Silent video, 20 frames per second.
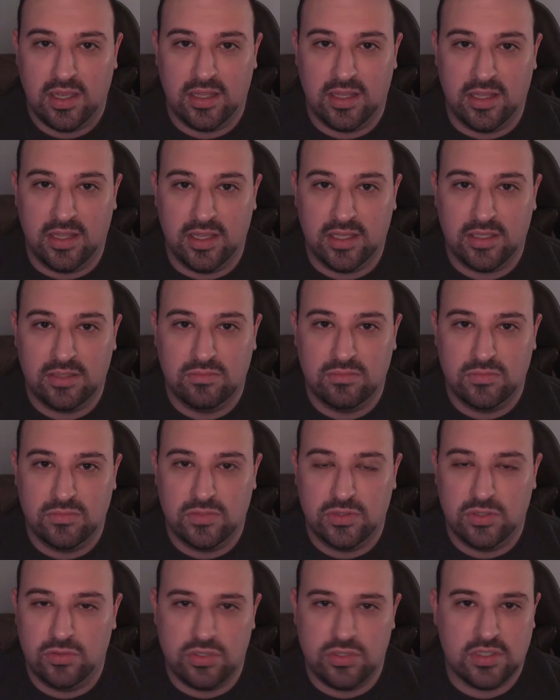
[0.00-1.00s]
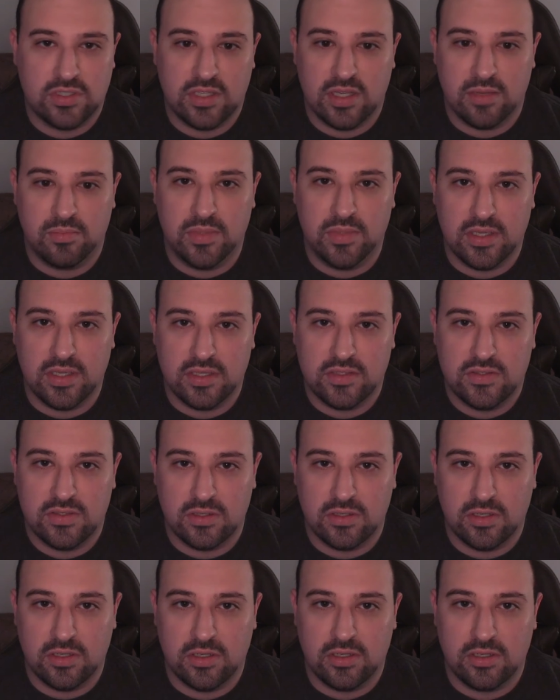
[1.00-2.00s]
and like you just got
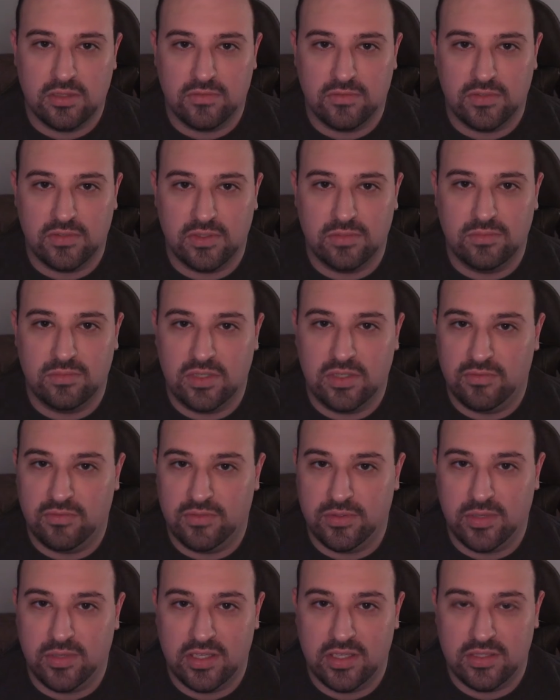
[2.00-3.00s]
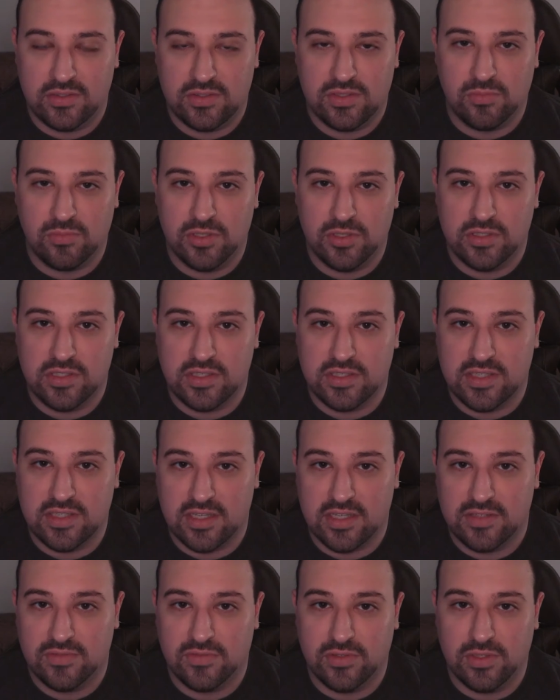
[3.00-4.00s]
BXR'd. If you hit someone
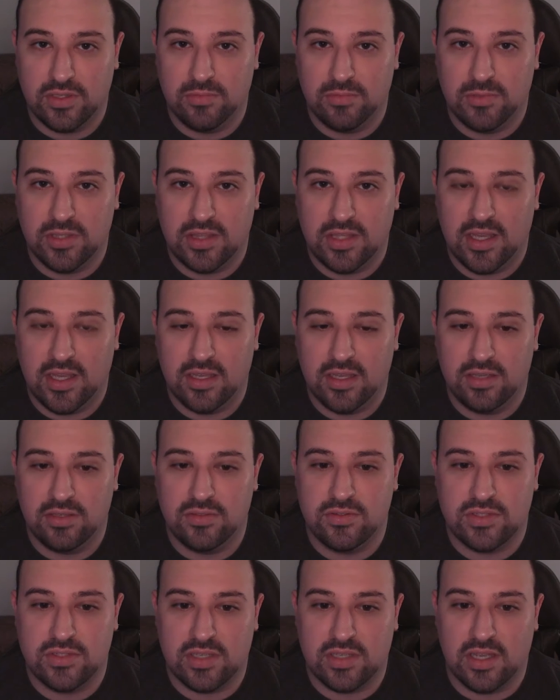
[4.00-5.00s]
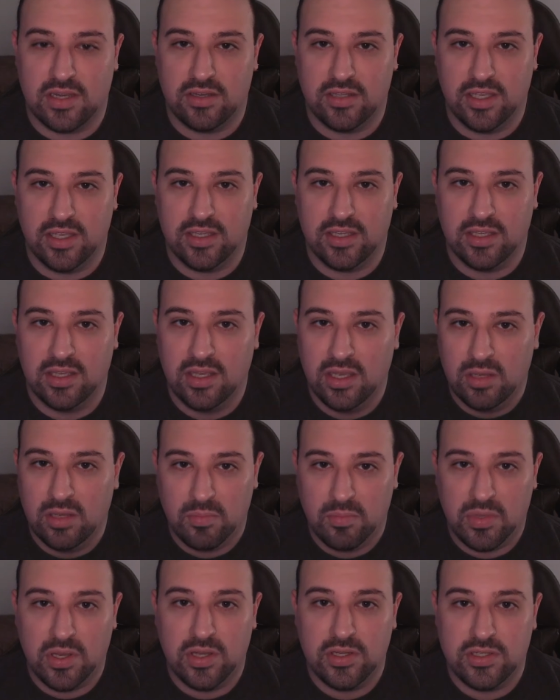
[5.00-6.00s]
successfully with that, you just gotta like
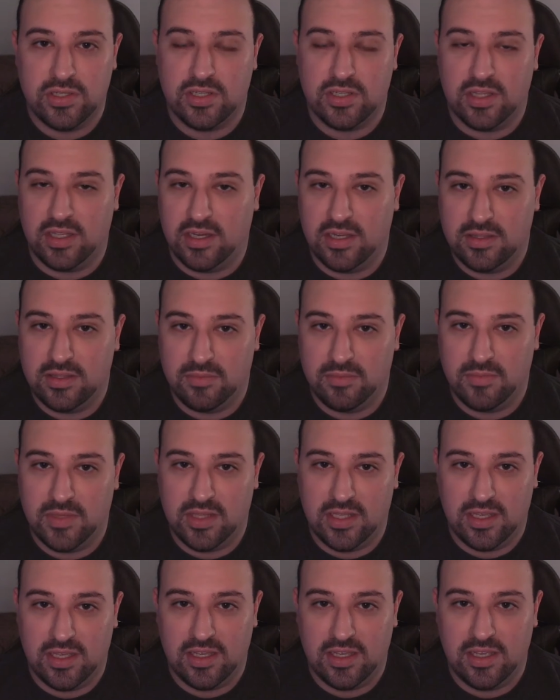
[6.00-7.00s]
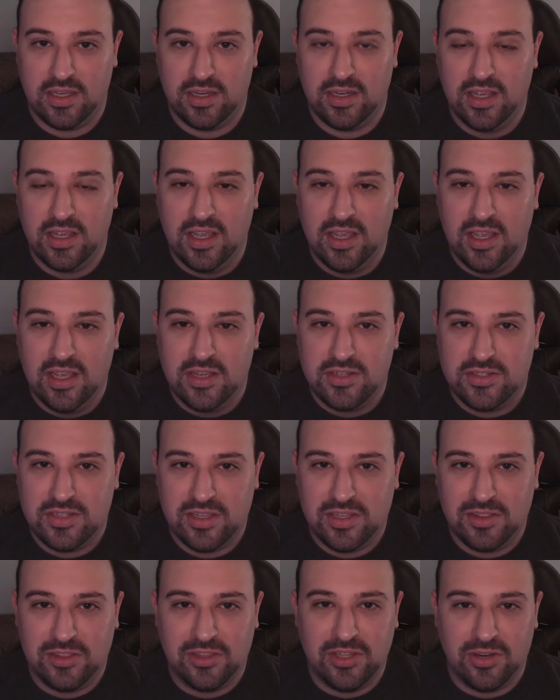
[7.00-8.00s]
punch and then hit them in the head. Just
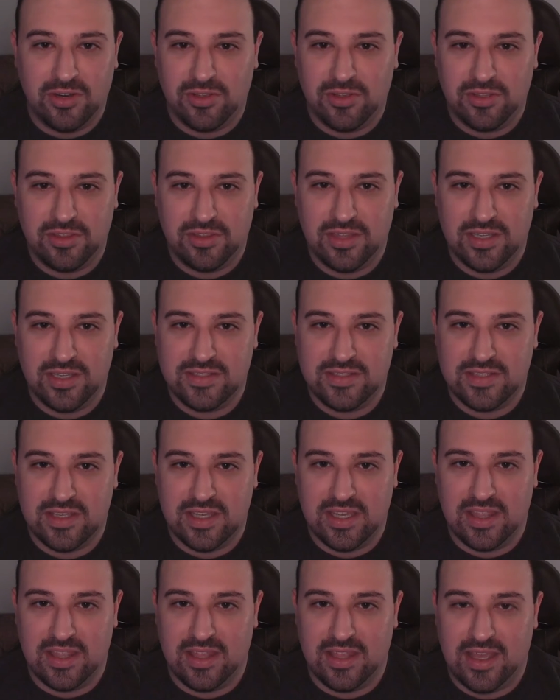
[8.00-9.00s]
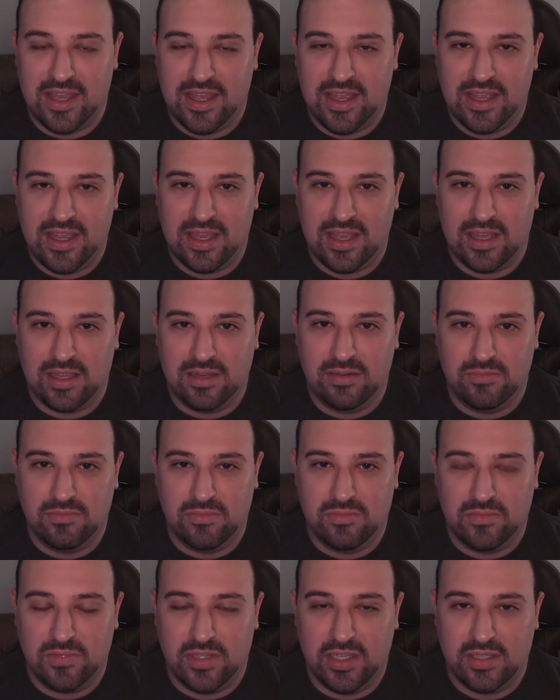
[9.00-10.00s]
like little things like that. I
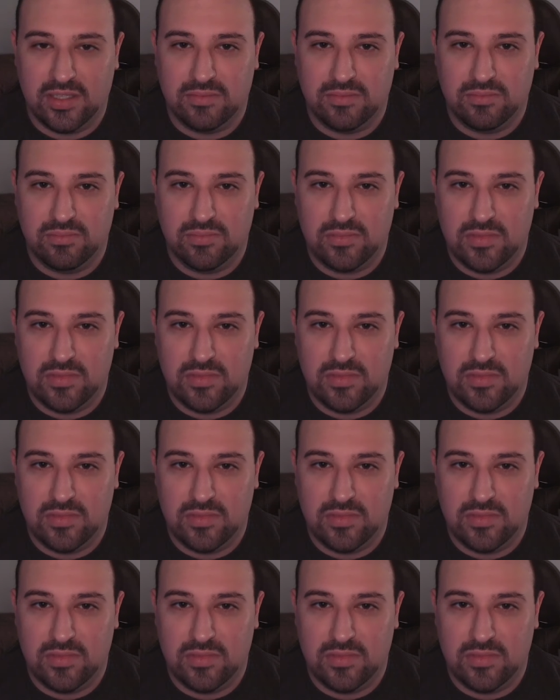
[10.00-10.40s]
like